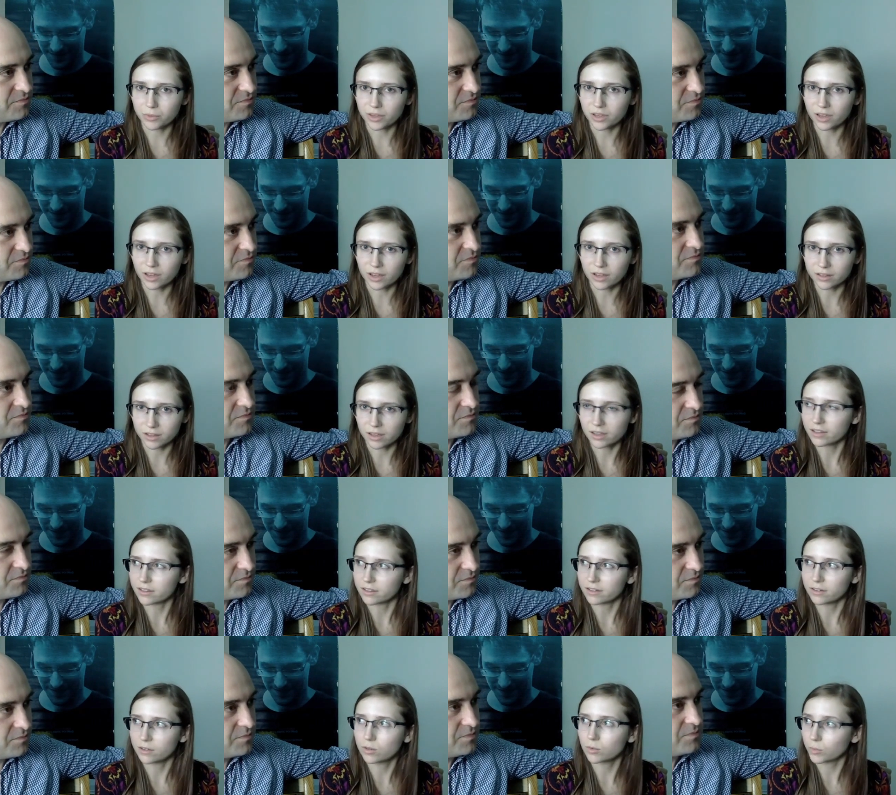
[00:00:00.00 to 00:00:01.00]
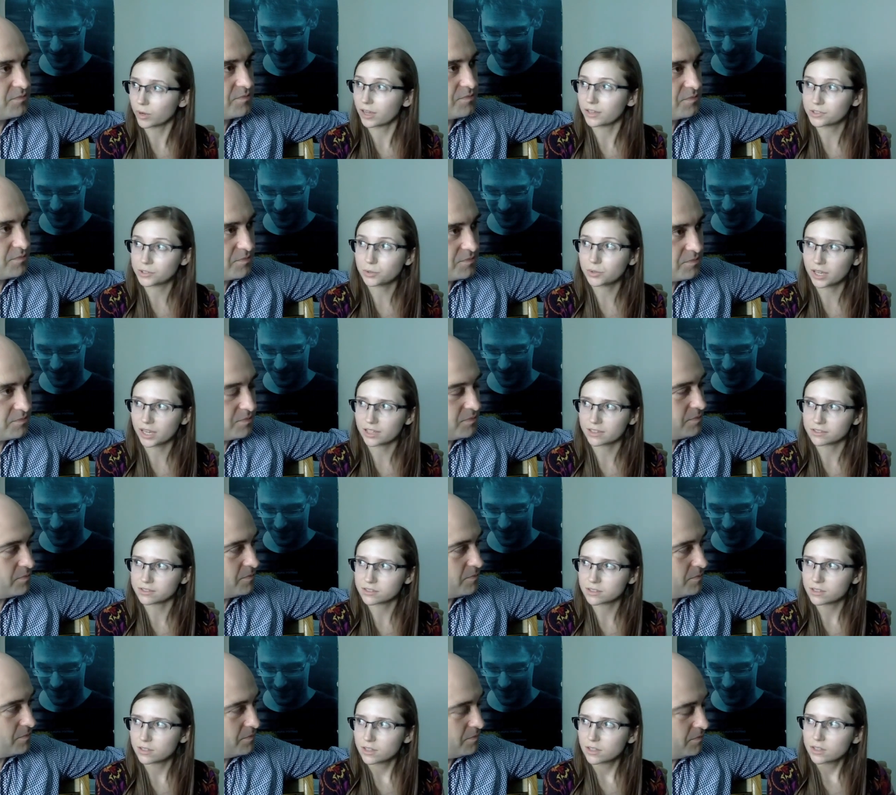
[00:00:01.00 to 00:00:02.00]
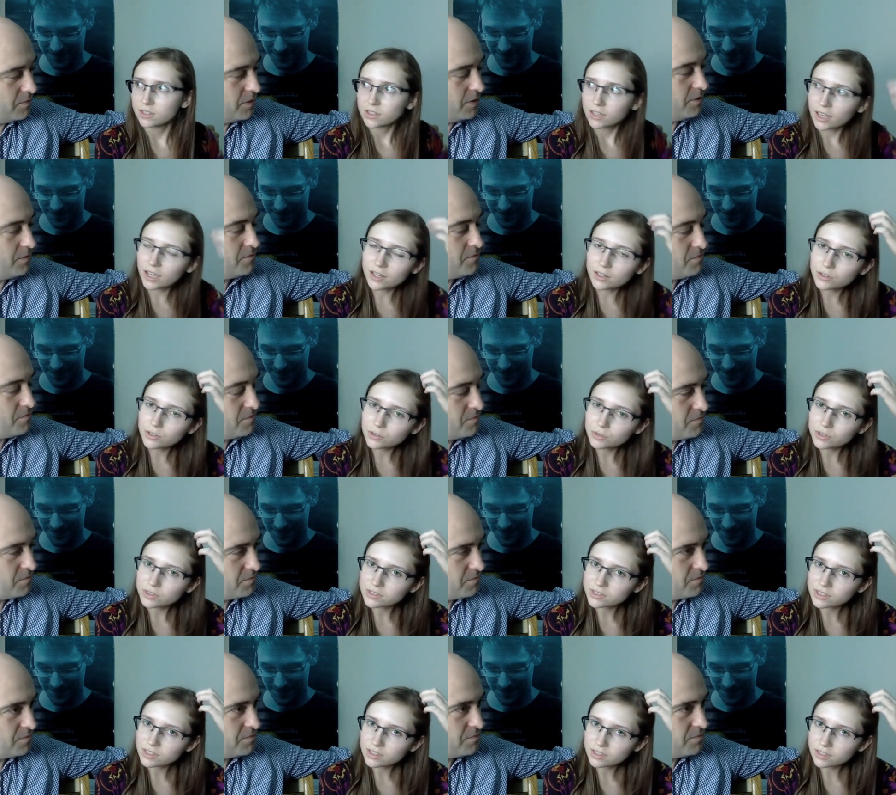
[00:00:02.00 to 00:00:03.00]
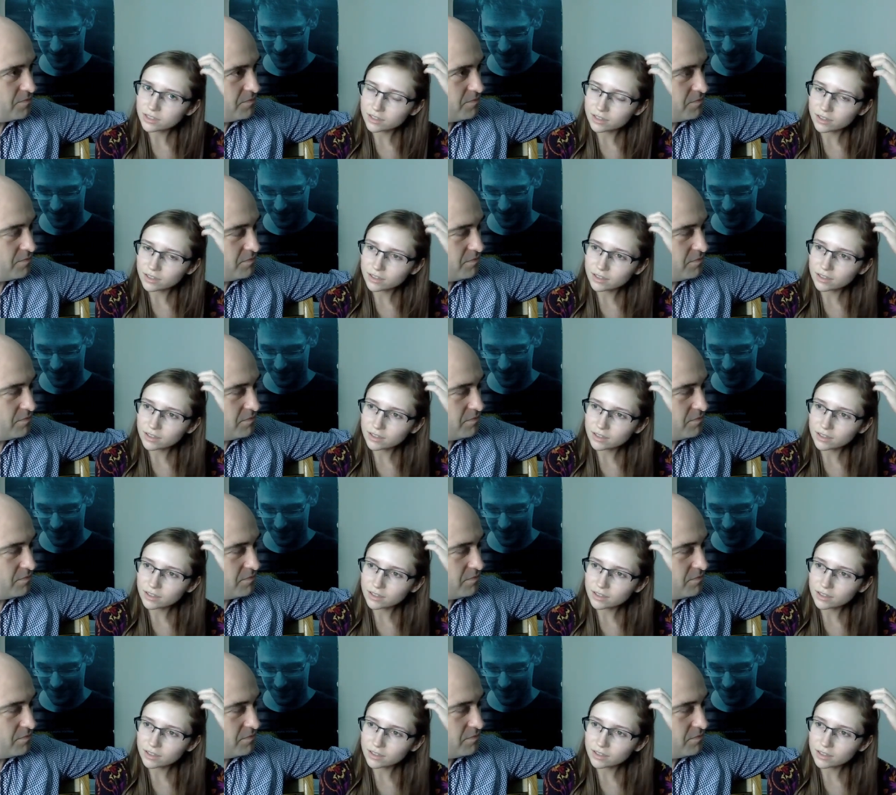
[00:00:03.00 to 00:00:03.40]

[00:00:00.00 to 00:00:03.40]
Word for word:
Speaker 1: we had a kitten, or we had two kittens, yeah. and you can see